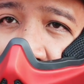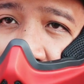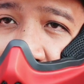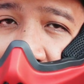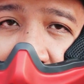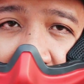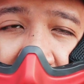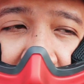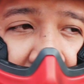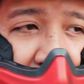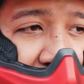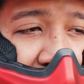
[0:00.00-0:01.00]
Alright,
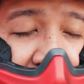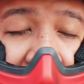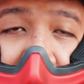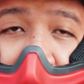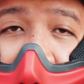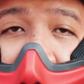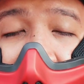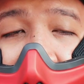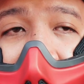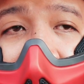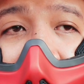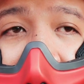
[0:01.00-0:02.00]
so it actually
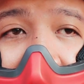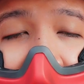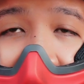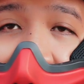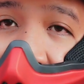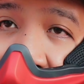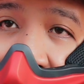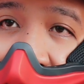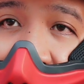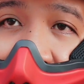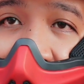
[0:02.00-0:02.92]
fits pretty nice.